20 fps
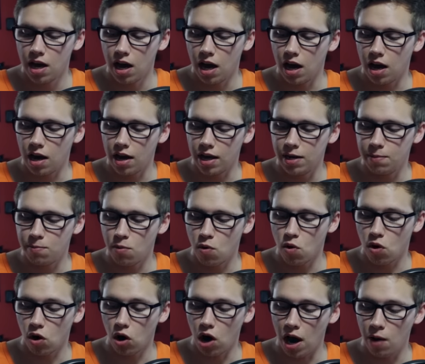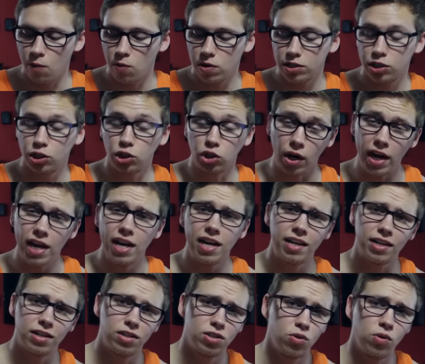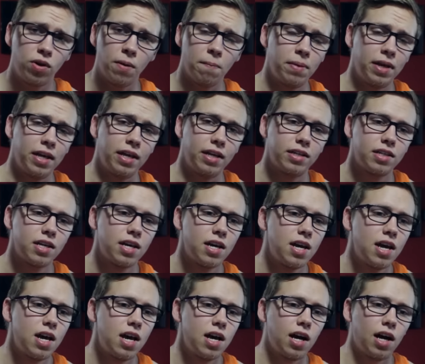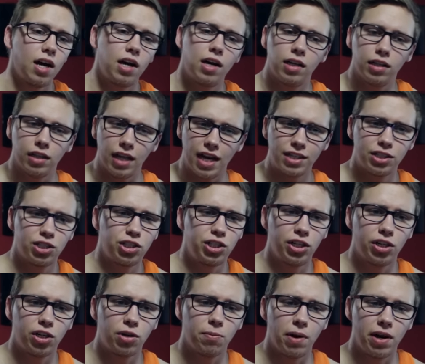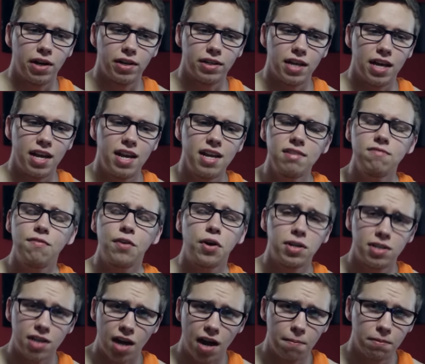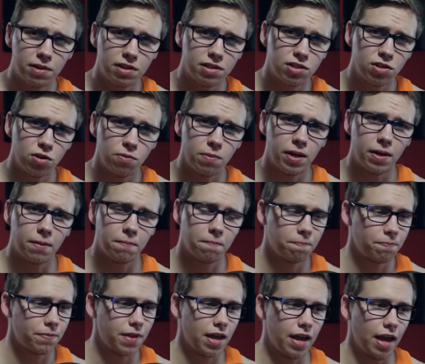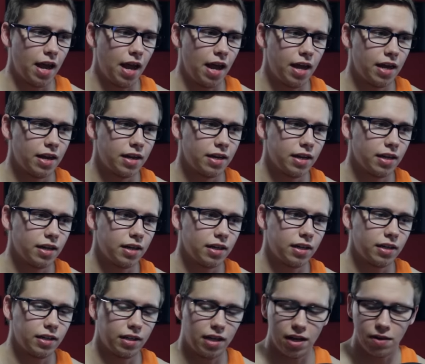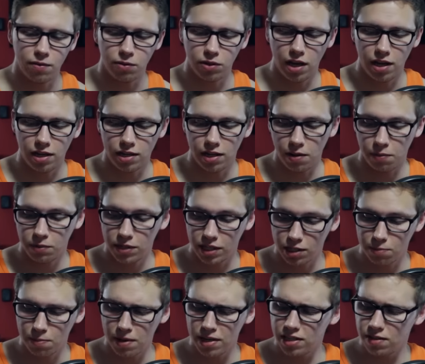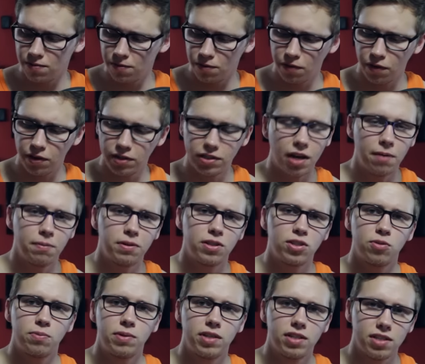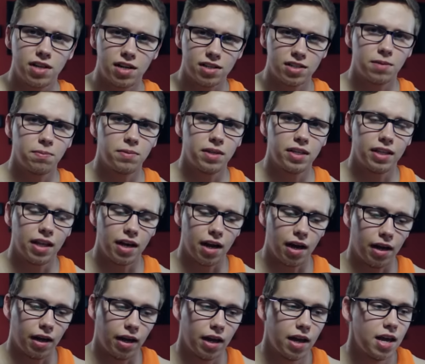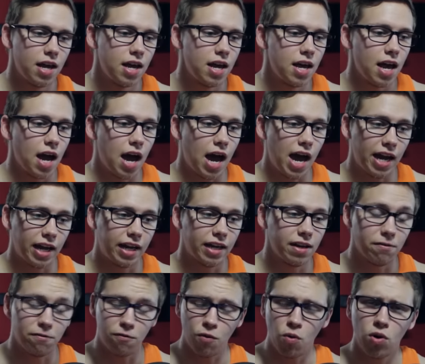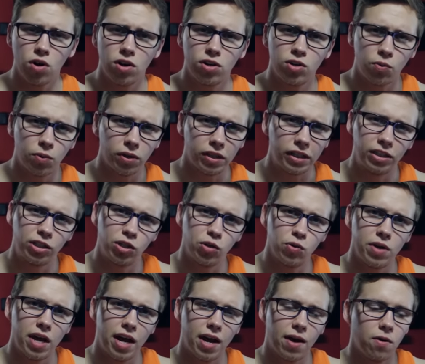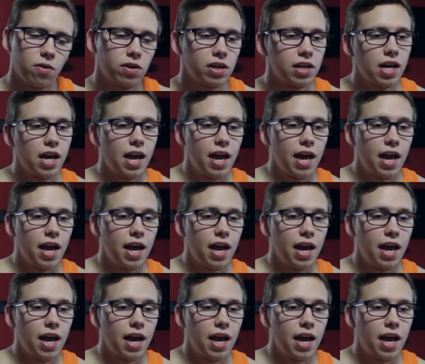anymore. I was training to compete last year, but it is very time consuming, and it was expensive and very time consuming. It's not something that I can afford to really do now,